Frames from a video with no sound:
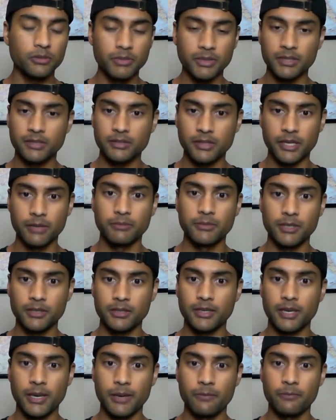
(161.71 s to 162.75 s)
to be a slam dunk
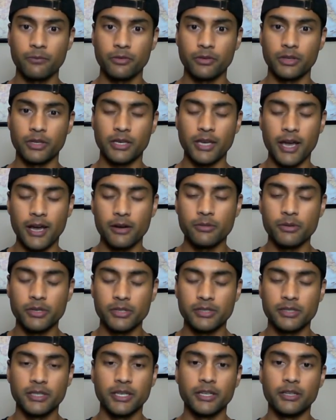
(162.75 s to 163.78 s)
game for the Cowboys
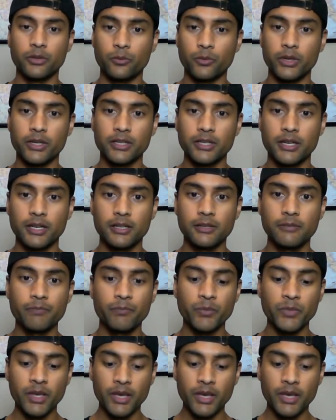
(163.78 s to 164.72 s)
to get in the win column.